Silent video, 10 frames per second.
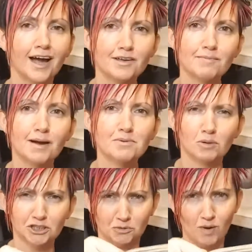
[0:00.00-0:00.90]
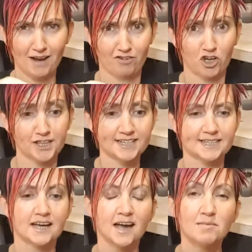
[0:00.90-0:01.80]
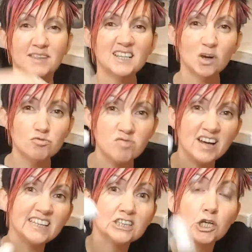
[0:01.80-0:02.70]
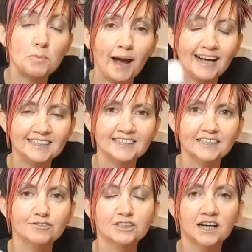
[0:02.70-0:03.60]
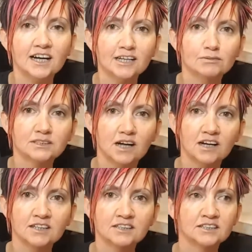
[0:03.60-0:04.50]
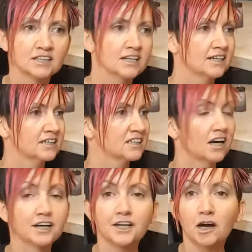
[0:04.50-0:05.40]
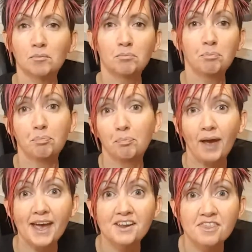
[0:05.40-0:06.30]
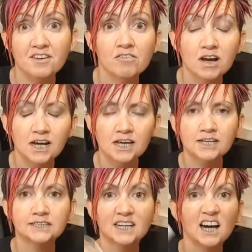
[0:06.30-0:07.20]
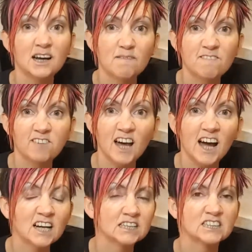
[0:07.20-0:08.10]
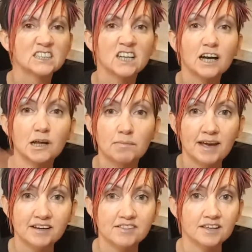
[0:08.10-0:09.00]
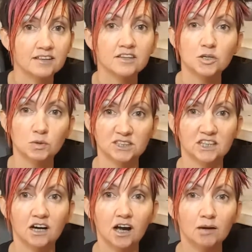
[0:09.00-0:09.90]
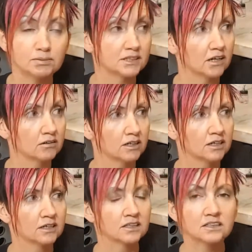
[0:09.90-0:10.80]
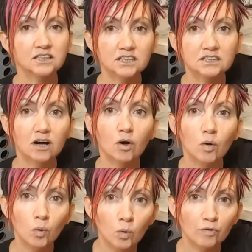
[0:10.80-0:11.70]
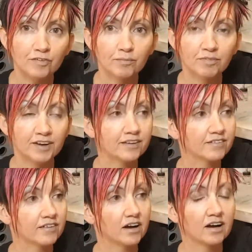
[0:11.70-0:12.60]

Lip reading: You might be wondering why I've got these, but these are really super handy for tying up signs, tying up anything really, tying up flags, tying up anything that you want to tie up. So these are awesome things.